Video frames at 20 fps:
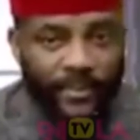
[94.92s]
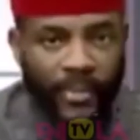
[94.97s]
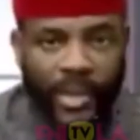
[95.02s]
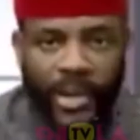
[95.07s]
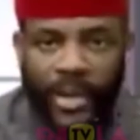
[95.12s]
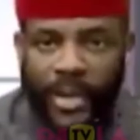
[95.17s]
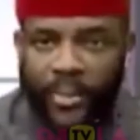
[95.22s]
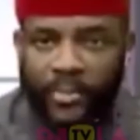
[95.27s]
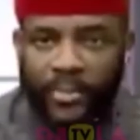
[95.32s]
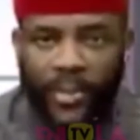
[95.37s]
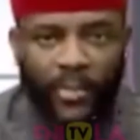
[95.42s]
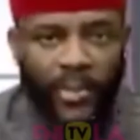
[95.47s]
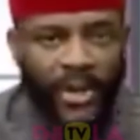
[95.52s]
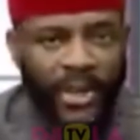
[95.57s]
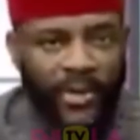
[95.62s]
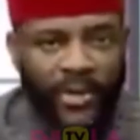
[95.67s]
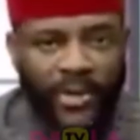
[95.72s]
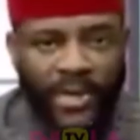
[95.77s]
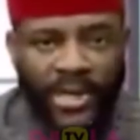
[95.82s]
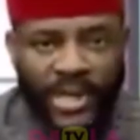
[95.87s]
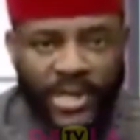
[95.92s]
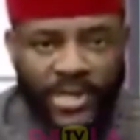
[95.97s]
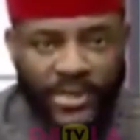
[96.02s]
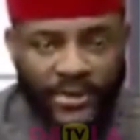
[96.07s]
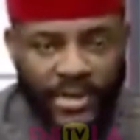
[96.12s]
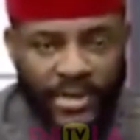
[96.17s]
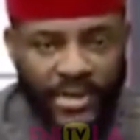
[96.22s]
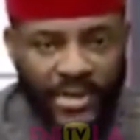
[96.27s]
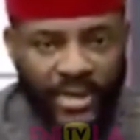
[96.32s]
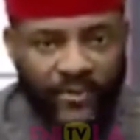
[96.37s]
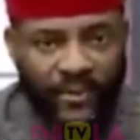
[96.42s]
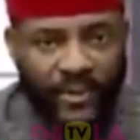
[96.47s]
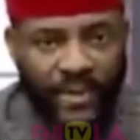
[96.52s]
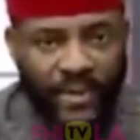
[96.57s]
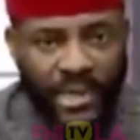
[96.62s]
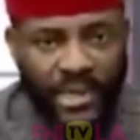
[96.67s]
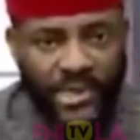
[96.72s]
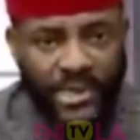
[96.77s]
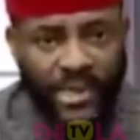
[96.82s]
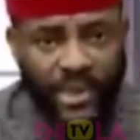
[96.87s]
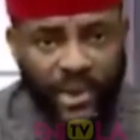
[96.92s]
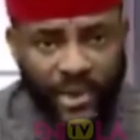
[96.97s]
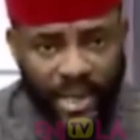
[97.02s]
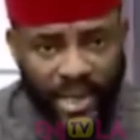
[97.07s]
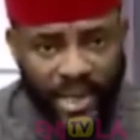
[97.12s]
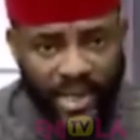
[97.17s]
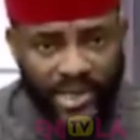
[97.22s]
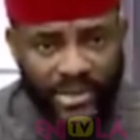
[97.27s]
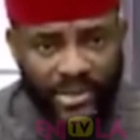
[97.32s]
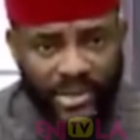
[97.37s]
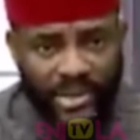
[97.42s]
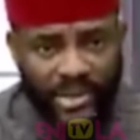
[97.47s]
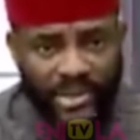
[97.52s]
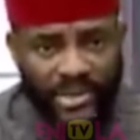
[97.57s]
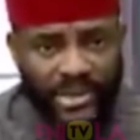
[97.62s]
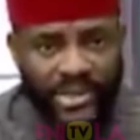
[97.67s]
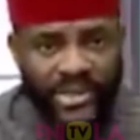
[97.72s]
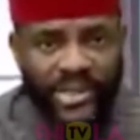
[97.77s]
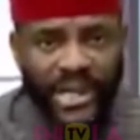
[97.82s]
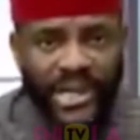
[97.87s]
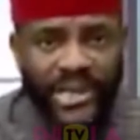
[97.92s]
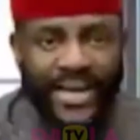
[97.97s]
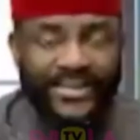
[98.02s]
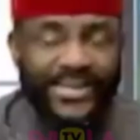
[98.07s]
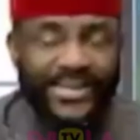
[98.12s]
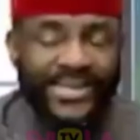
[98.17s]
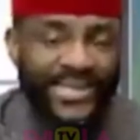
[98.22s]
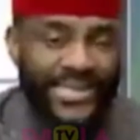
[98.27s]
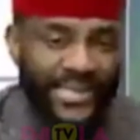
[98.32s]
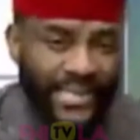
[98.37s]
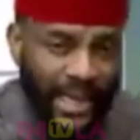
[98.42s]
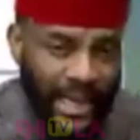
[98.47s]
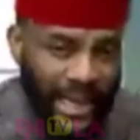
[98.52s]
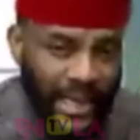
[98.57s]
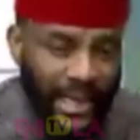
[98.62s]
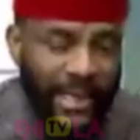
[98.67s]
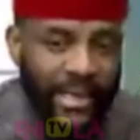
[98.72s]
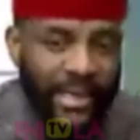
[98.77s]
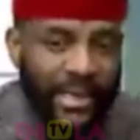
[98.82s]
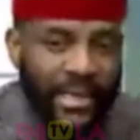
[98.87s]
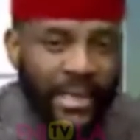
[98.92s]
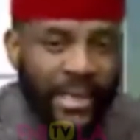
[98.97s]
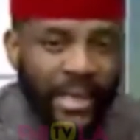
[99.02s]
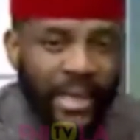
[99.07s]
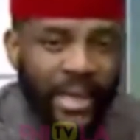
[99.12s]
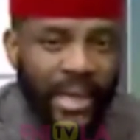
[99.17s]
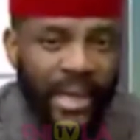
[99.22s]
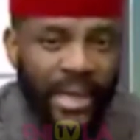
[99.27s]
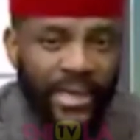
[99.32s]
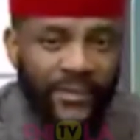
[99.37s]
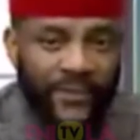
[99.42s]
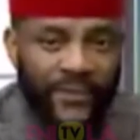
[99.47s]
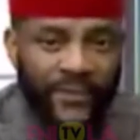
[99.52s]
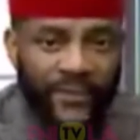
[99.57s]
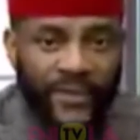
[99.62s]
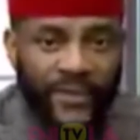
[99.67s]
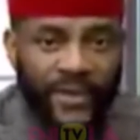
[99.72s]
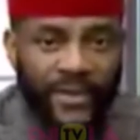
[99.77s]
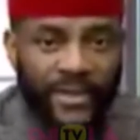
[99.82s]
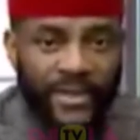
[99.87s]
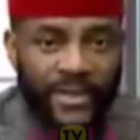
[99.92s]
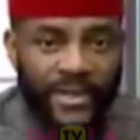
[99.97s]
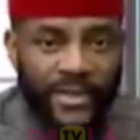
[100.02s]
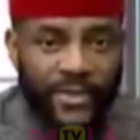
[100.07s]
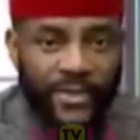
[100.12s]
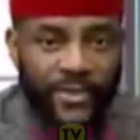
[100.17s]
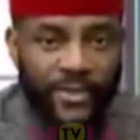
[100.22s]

many other Nigerians haven't been as lucky as us to stay alive today and fulfill their dreams.